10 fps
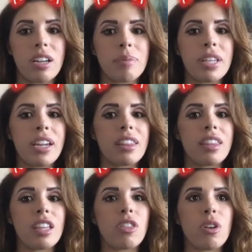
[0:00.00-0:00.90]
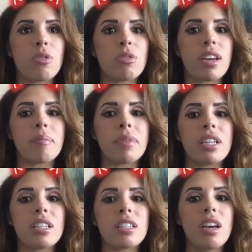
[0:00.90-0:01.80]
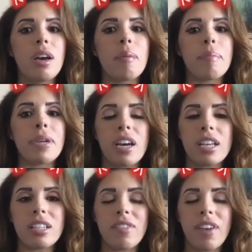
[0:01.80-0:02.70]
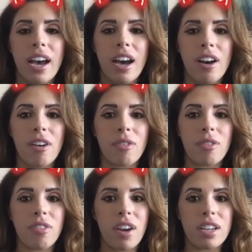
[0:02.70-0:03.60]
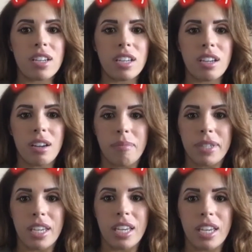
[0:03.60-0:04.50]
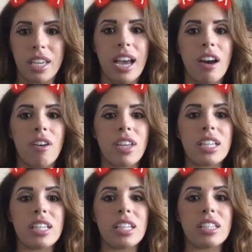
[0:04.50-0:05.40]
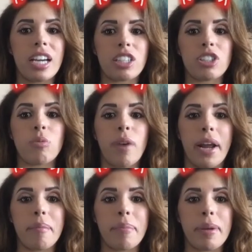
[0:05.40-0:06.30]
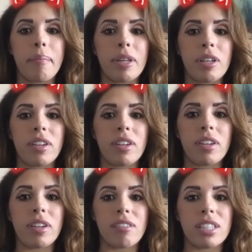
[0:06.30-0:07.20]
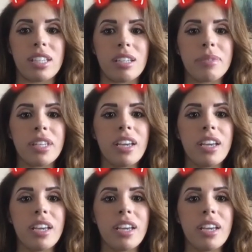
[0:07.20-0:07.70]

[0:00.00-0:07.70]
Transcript: And I think those companies, because of how the funding comes in and how they need to actually ramp and build out teams,